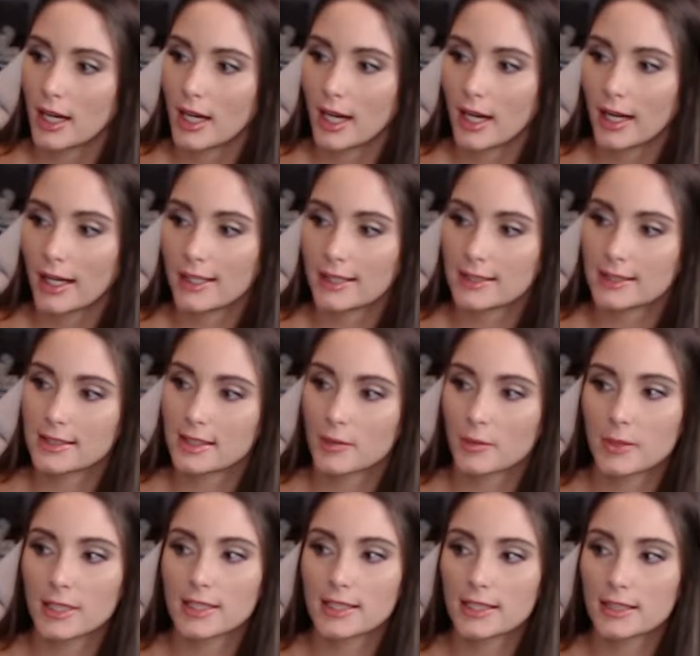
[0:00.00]
I, said
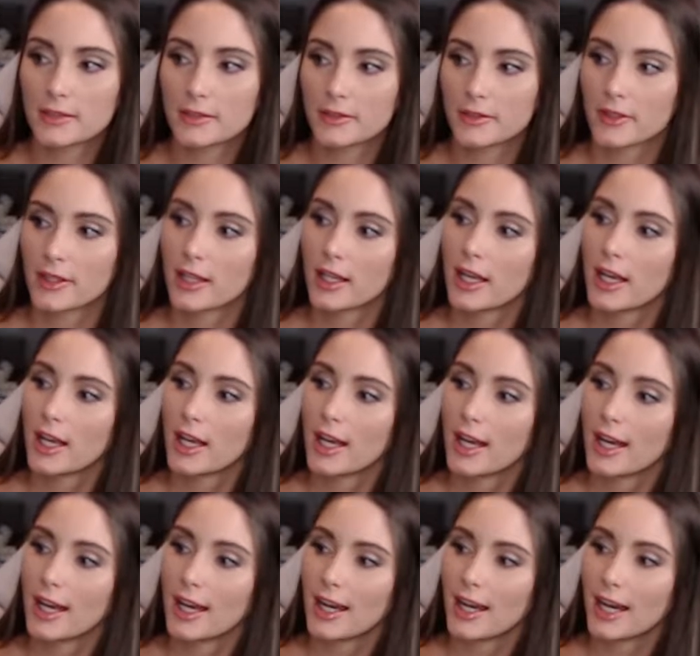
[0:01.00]
Medivh.
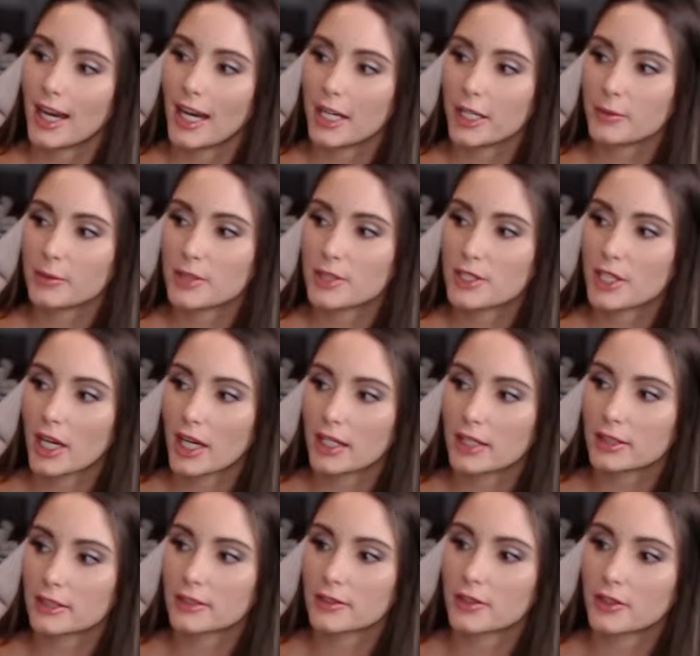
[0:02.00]
I am the
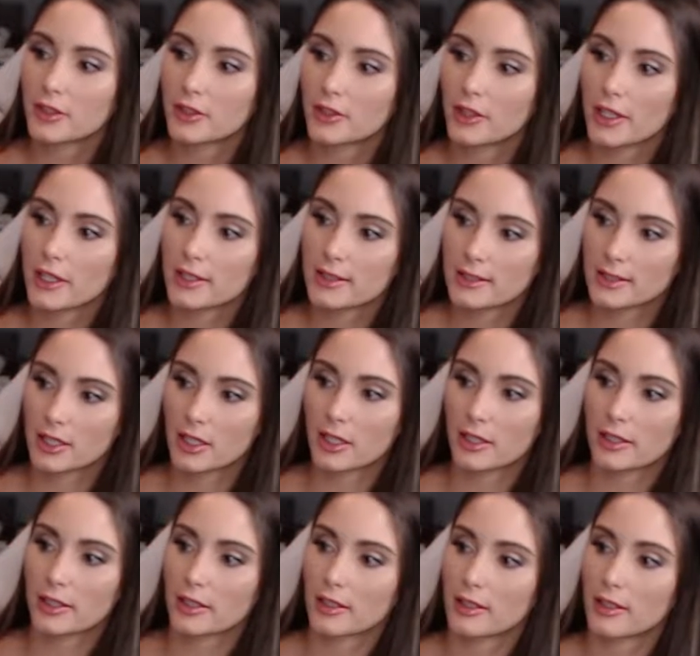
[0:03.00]
child of the greatest
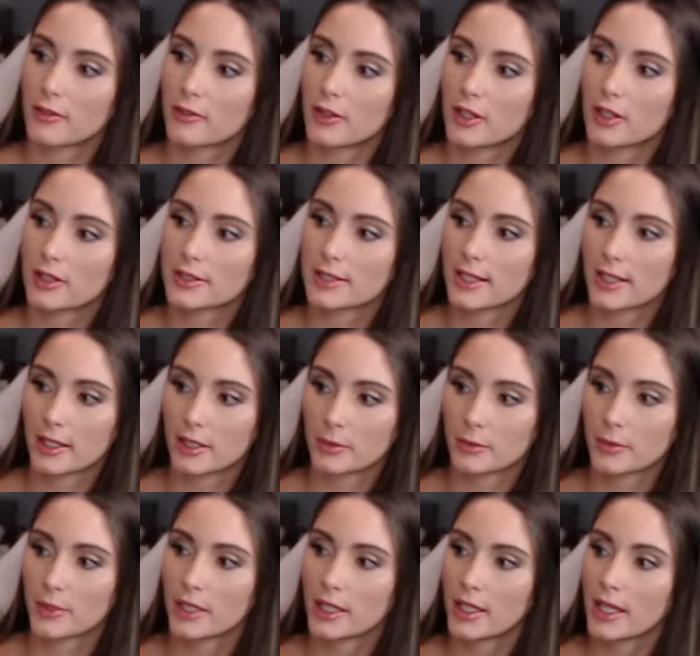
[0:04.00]
guardian of all
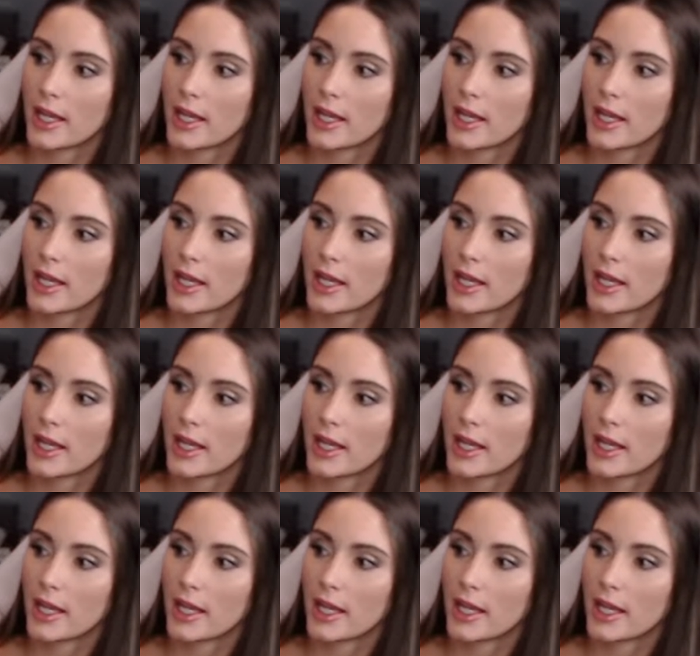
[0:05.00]
time,